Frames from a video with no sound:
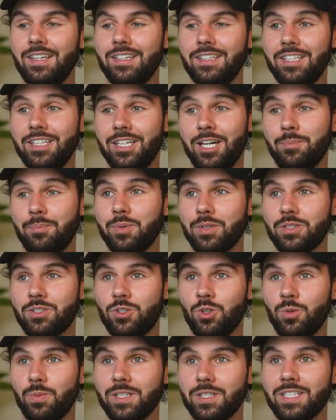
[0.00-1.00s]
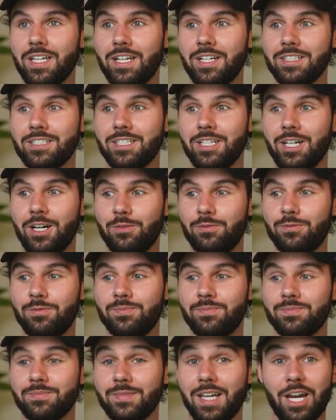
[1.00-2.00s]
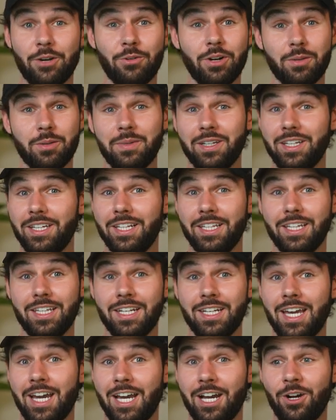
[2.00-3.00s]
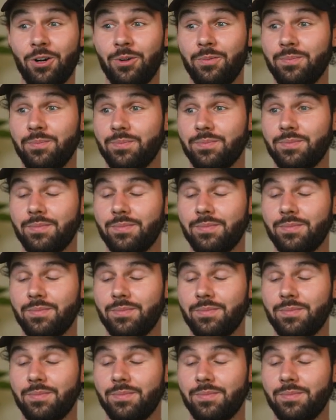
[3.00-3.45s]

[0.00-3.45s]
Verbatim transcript: yep, super exciting stuff. I'd recommend getting in now